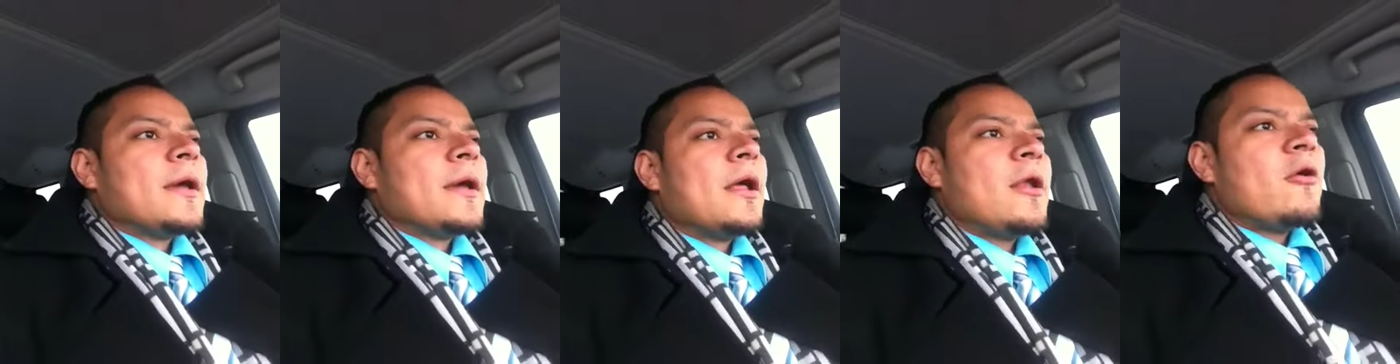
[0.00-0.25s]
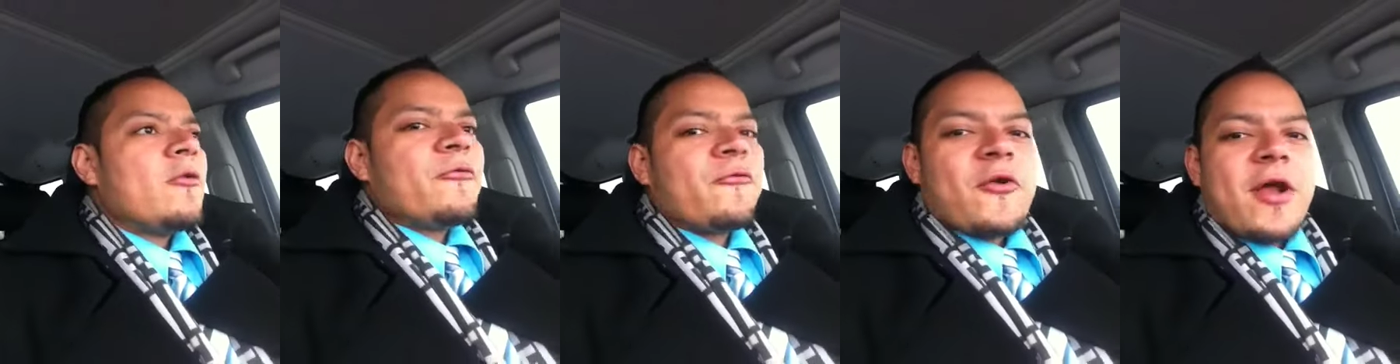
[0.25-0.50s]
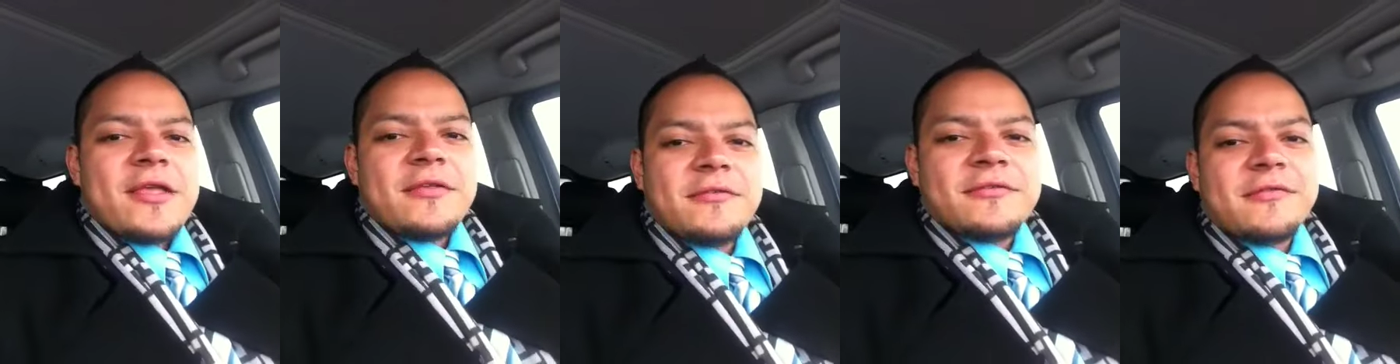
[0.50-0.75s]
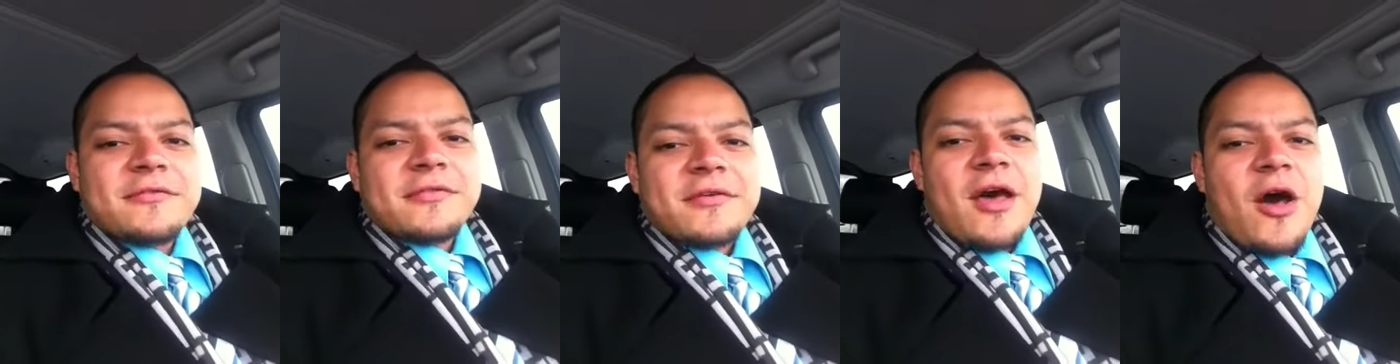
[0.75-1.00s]
Hello
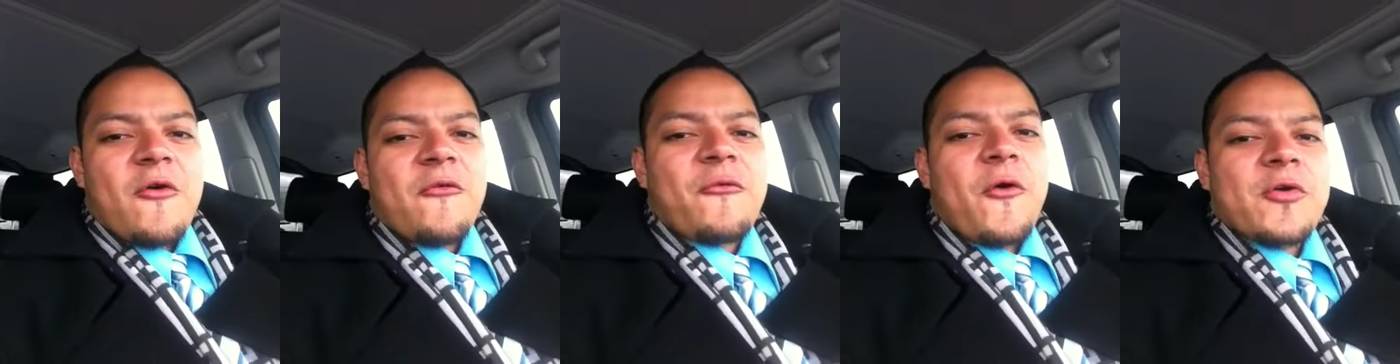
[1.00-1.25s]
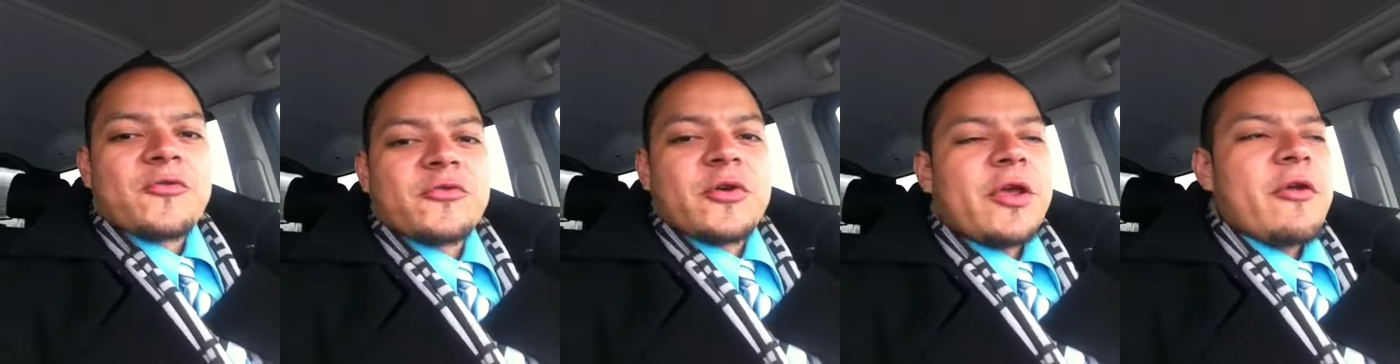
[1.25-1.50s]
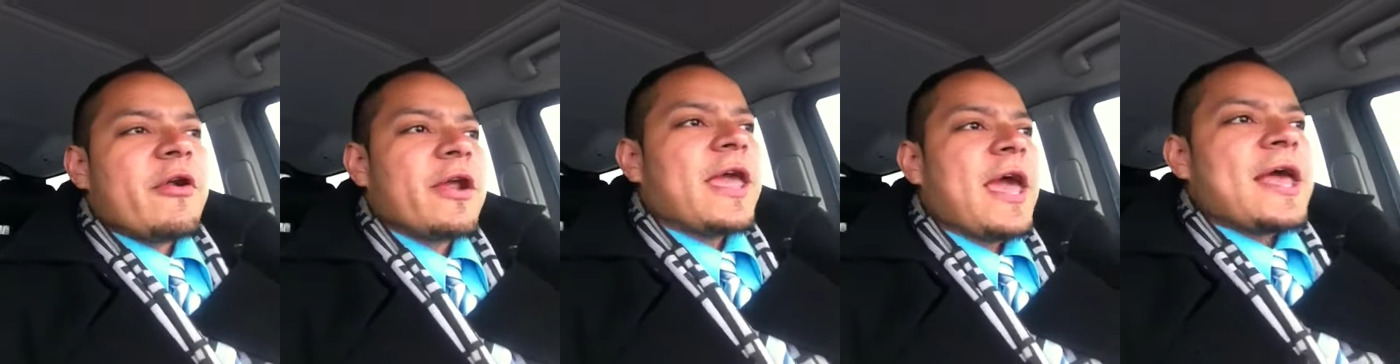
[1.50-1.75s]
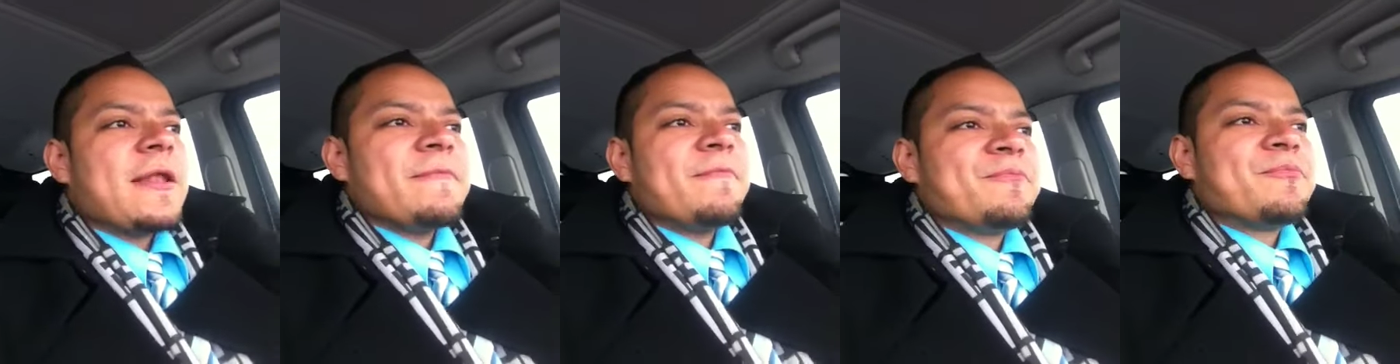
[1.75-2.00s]
friends, Alfonso here
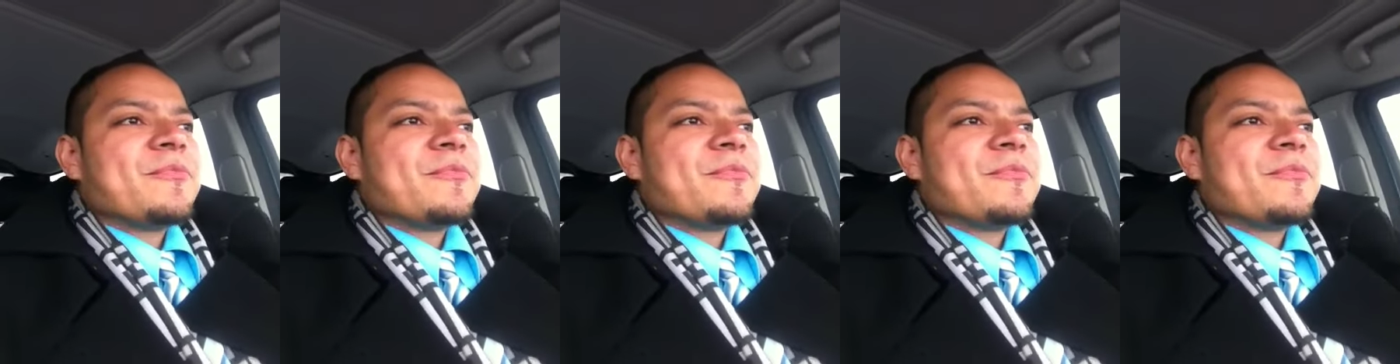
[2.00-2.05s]
again,